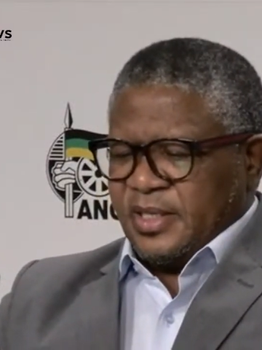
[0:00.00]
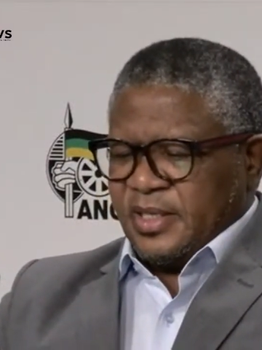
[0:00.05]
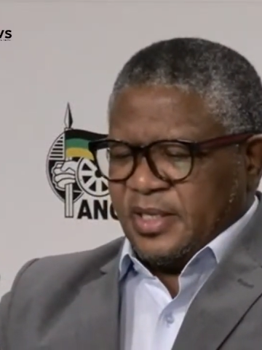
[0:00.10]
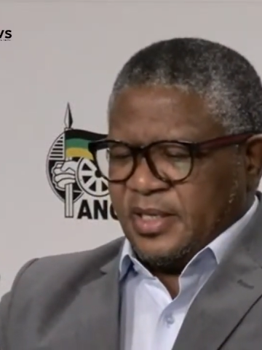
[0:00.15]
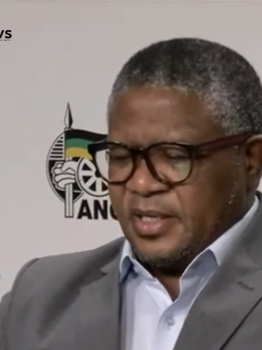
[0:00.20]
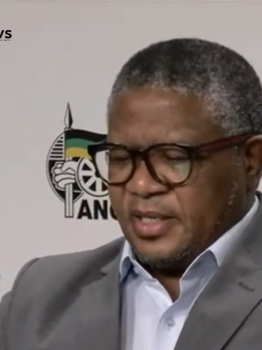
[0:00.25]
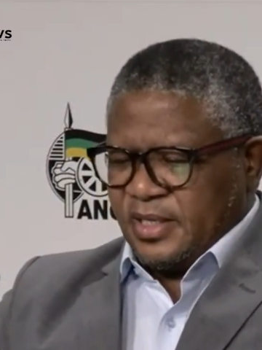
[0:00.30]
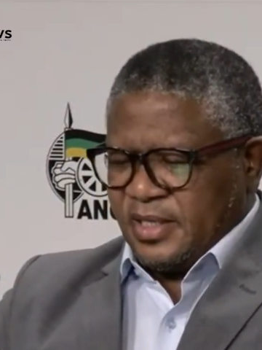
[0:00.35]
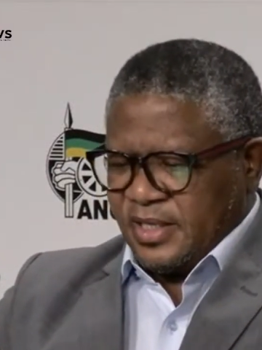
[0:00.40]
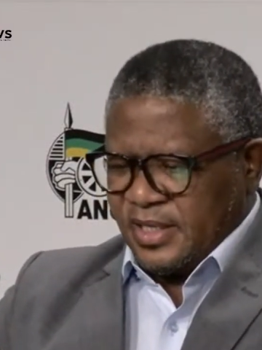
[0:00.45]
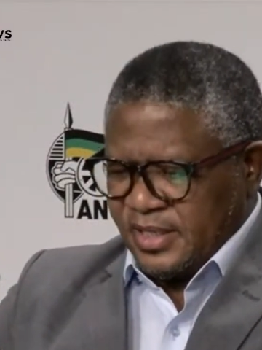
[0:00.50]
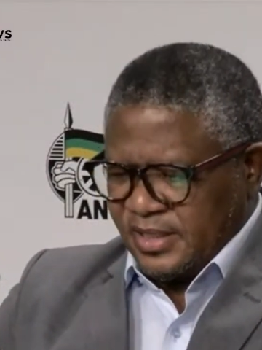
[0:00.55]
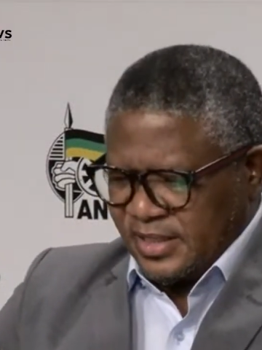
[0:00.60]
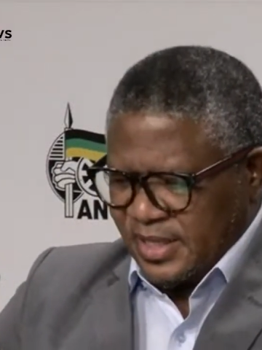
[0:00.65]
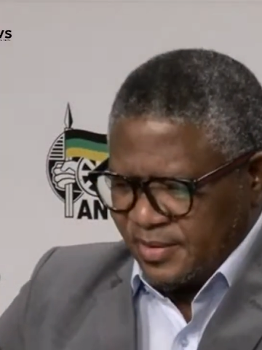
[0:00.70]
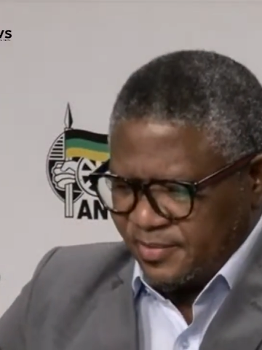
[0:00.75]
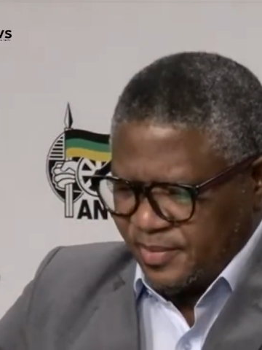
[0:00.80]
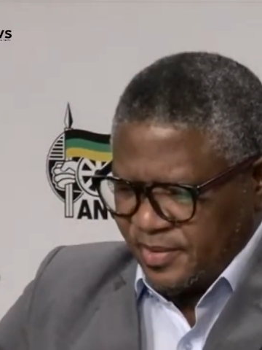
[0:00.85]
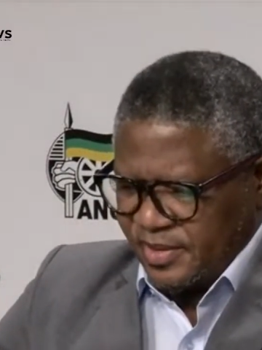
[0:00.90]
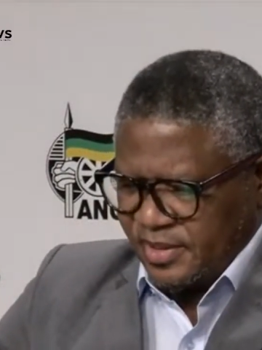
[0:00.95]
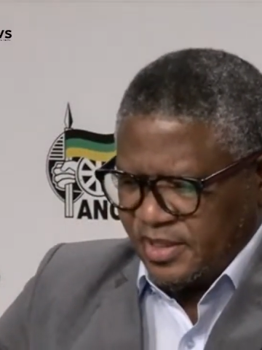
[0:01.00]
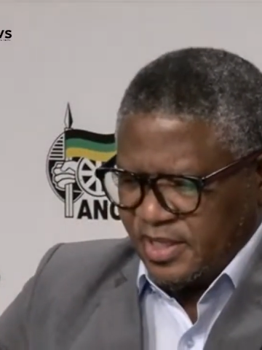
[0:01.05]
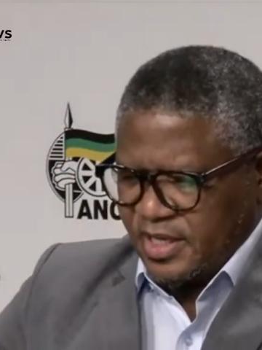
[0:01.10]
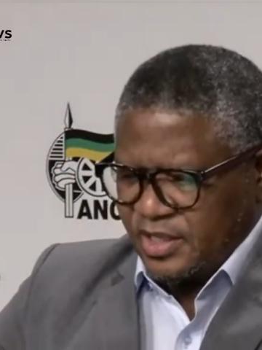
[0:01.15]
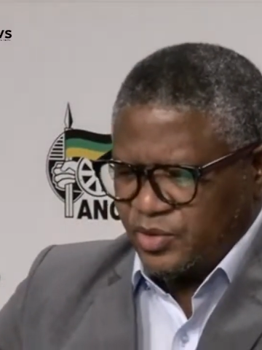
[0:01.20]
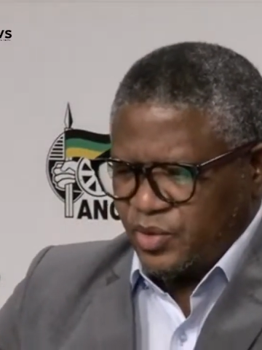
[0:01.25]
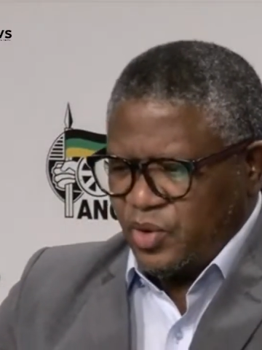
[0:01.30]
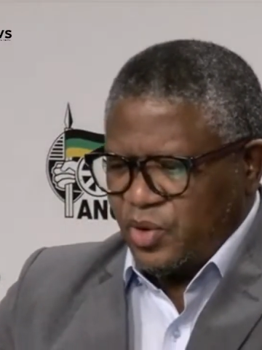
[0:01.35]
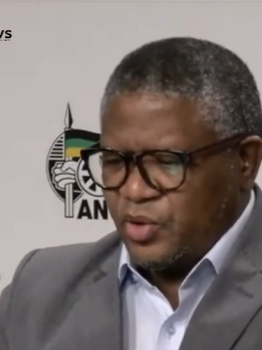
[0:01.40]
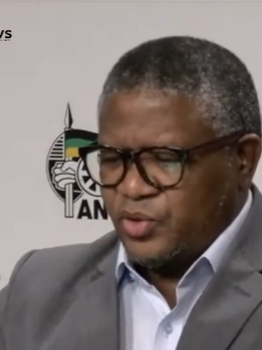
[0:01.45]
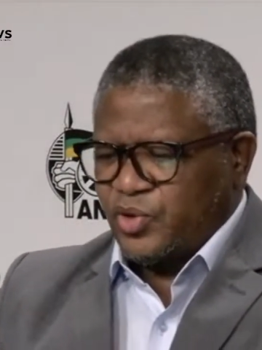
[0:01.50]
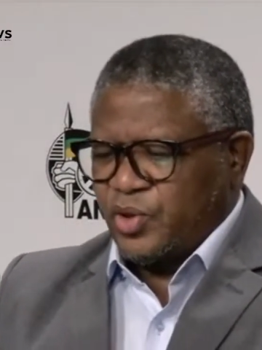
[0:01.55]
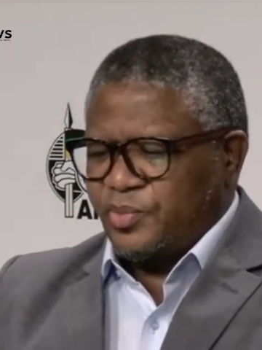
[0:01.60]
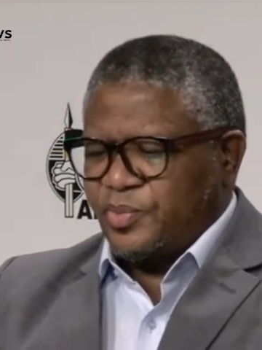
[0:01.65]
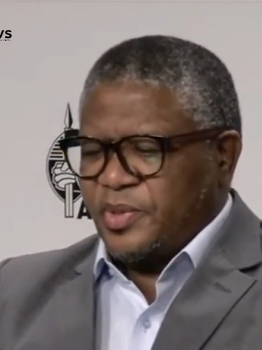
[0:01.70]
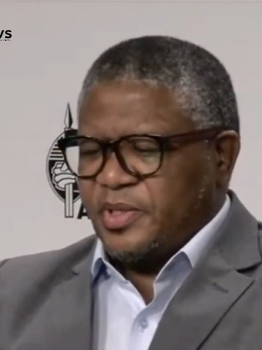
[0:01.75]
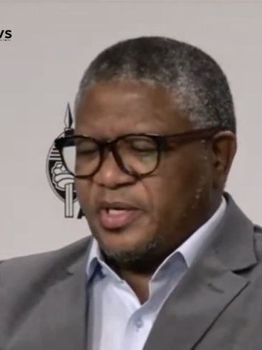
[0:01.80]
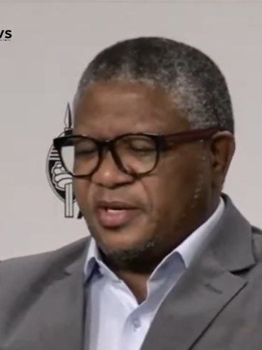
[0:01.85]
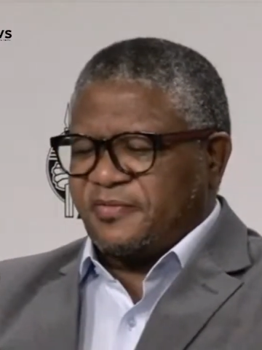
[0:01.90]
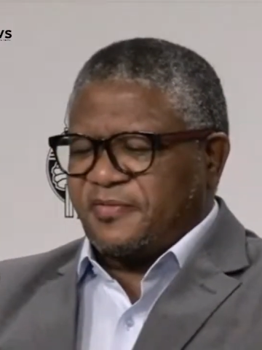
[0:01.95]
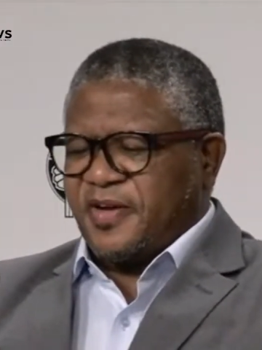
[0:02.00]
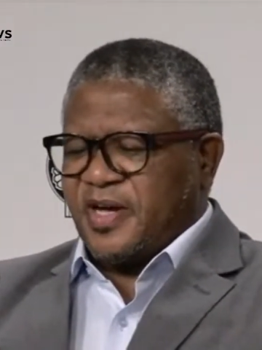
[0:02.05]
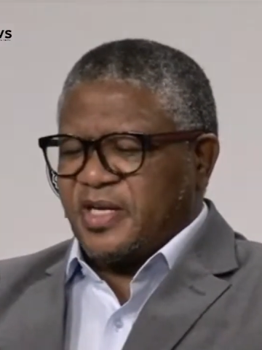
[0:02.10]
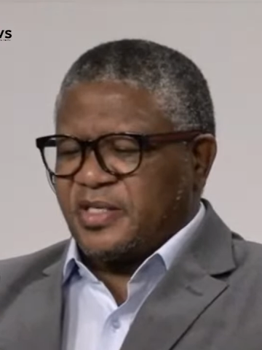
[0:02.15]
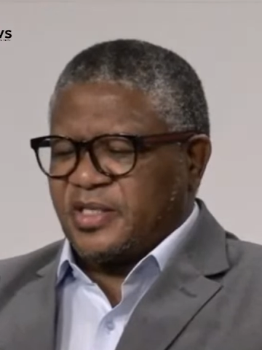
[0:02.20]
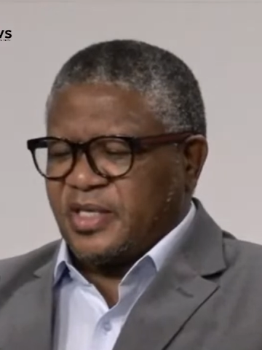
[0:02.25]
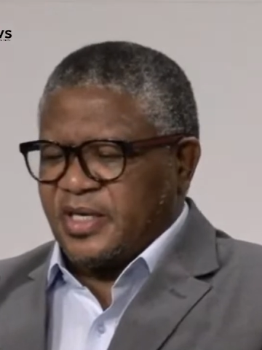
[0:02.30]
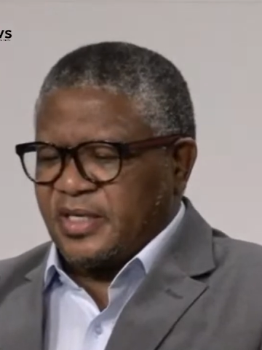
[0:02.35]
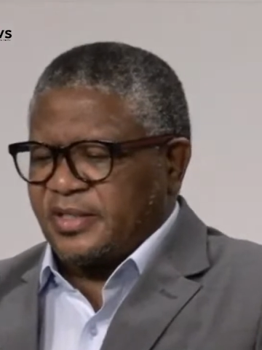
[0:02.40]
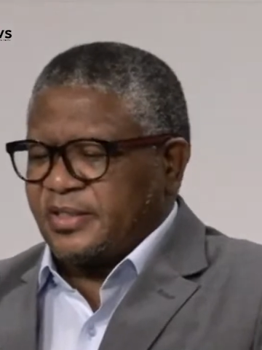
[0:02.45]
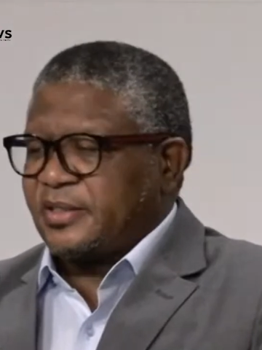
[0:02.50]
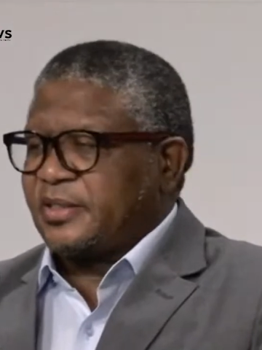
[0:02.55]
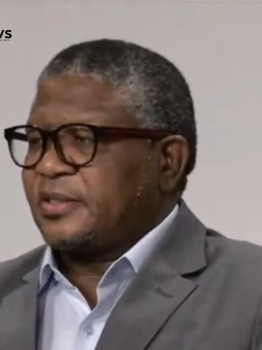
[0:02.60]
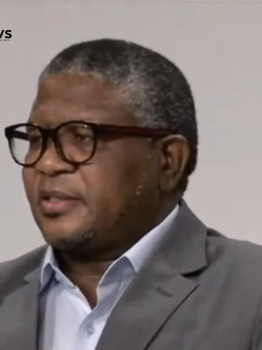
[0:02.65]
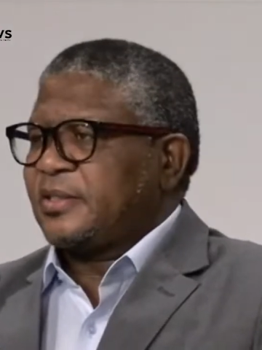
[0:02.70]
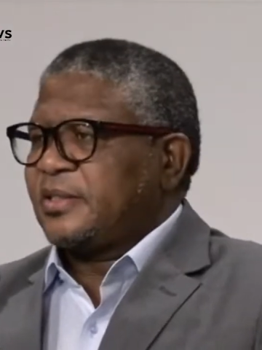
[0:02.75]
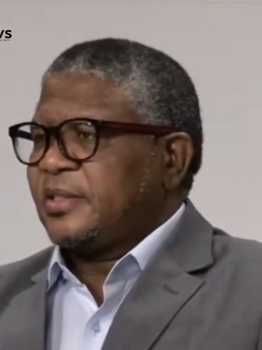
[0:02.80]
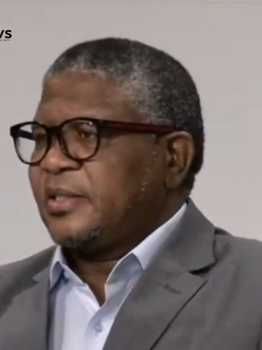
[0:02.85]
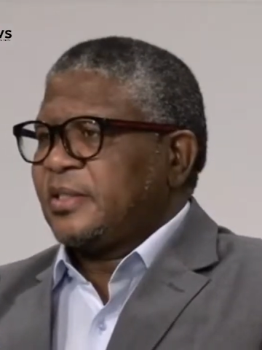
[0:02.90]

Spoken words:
regrettably there has also been reversals